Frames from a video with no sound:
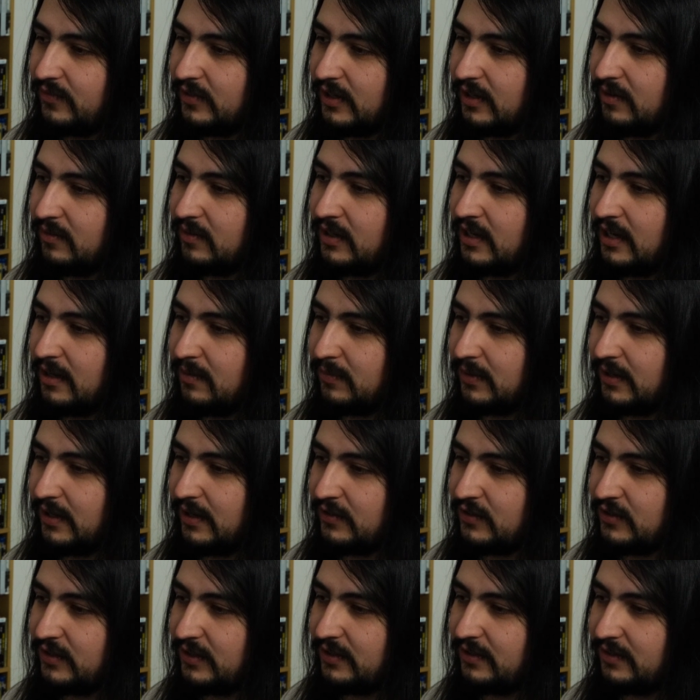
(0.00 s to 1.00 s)
Yep, Kate
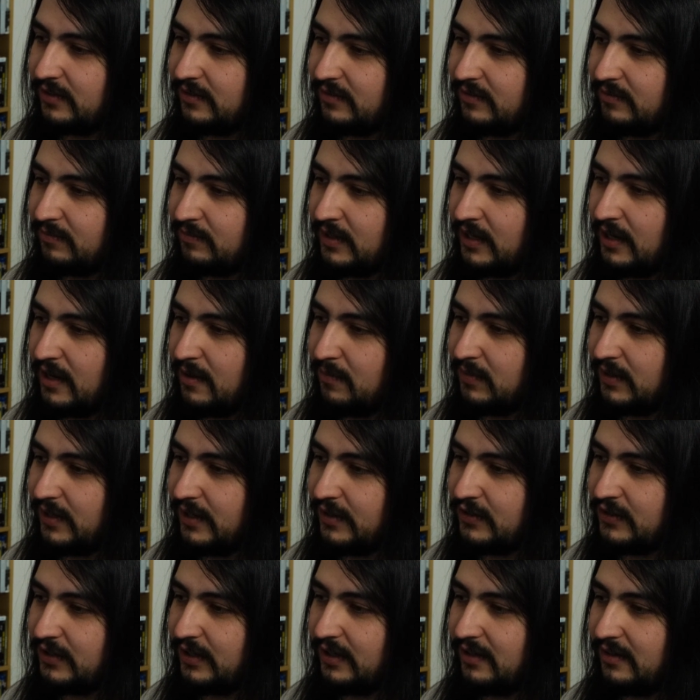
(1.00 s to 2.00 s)
Blanchett. Kate
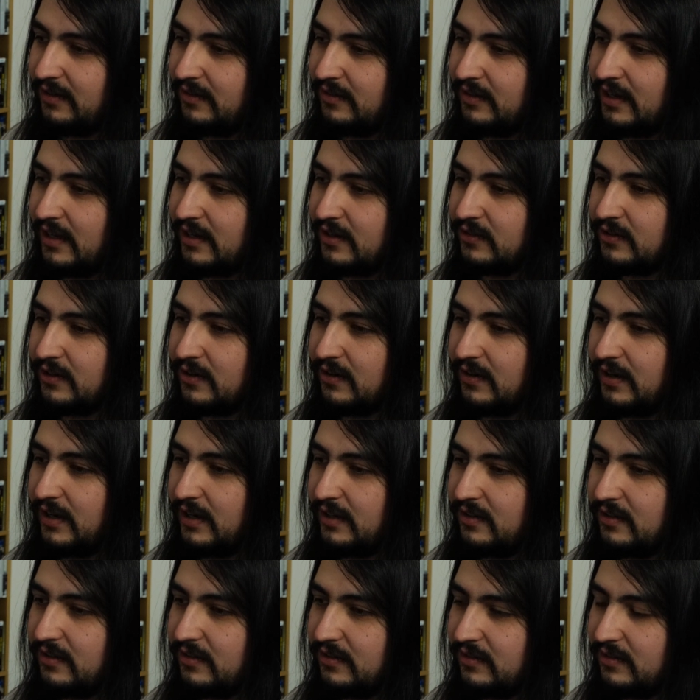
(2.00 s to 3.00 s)
Blanchett, that is
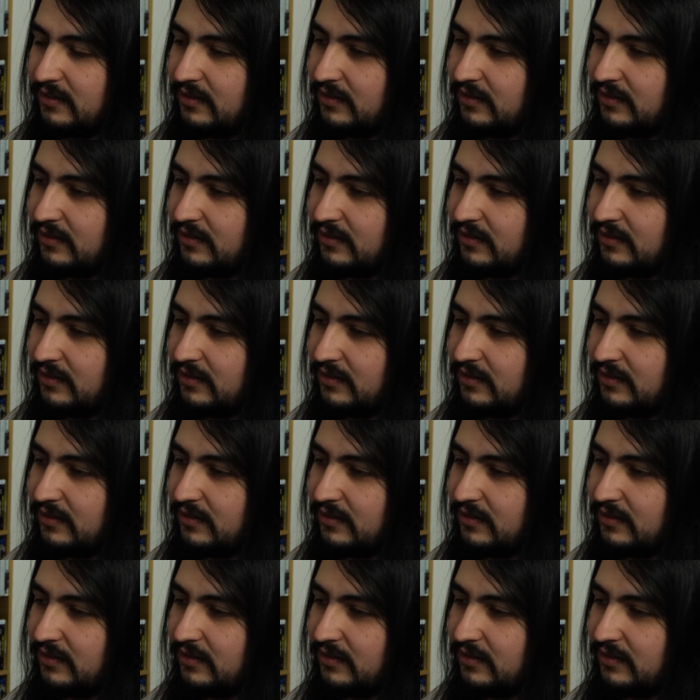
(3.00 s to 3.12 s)
correct.